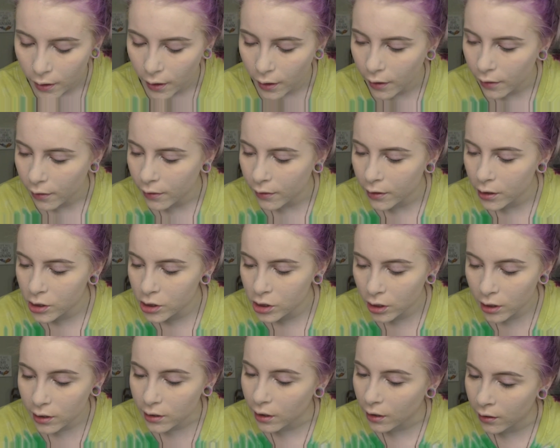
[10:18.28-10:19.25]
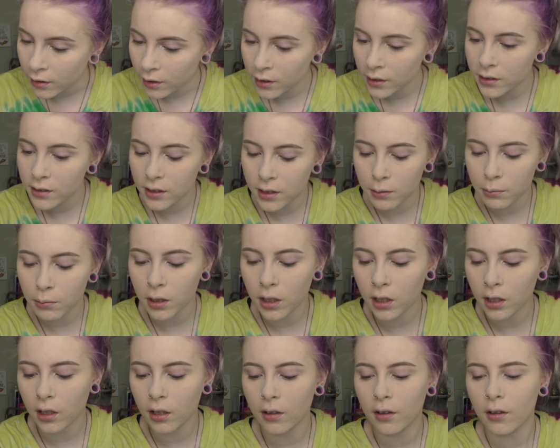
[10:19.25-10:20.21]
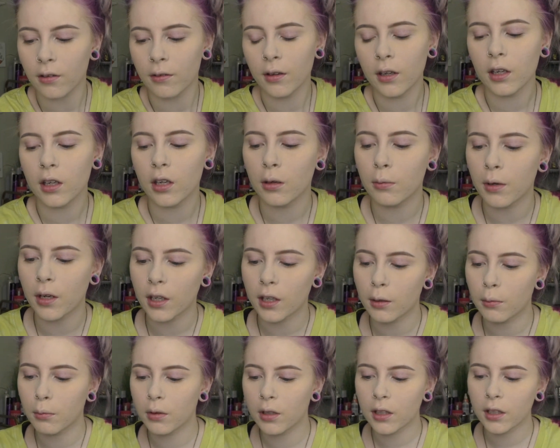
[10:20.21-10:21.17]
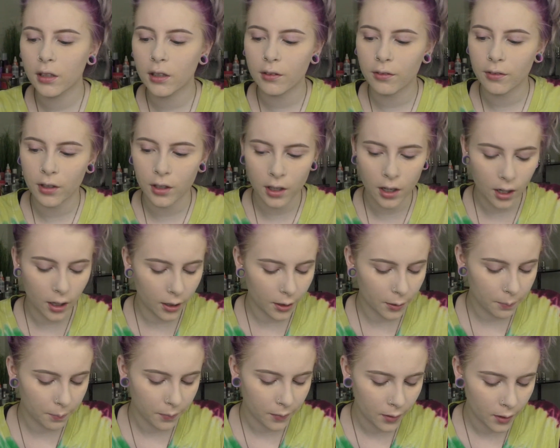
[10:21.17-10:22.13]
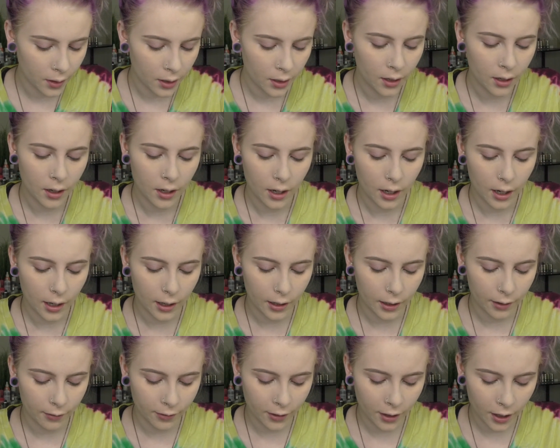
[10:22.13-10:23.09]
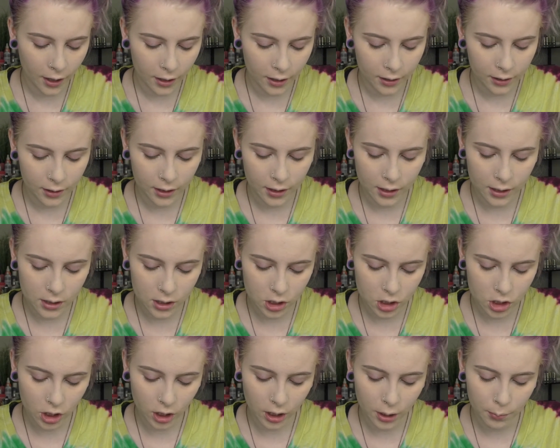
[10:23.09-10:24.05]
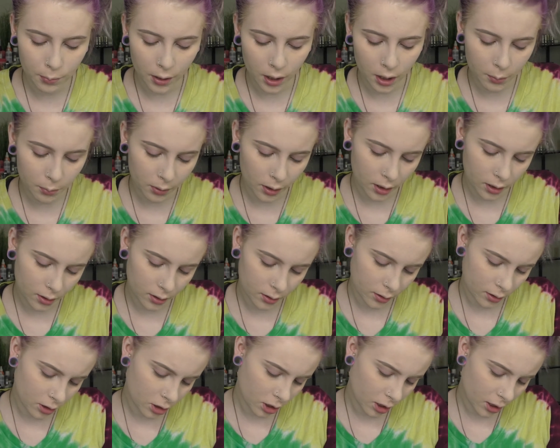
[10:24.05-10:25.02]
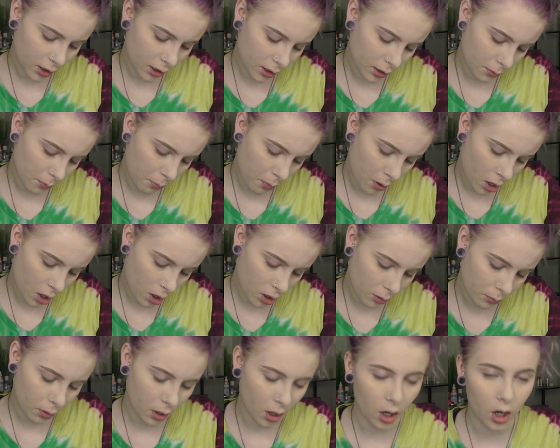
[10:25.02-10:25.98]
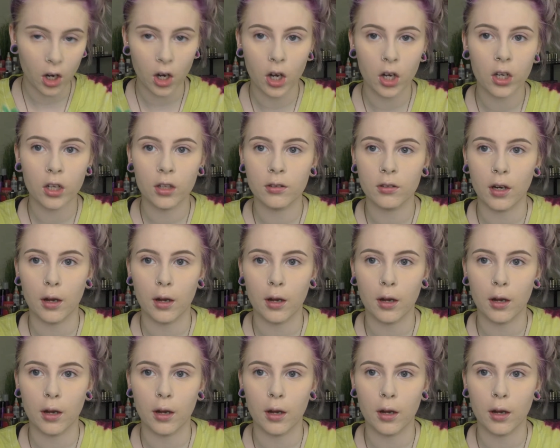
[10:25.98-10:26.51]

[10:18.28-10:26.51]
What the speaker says: I should have done this in the beginning of the video, but I completely forgot. I've gotten this Jelly Pong Pong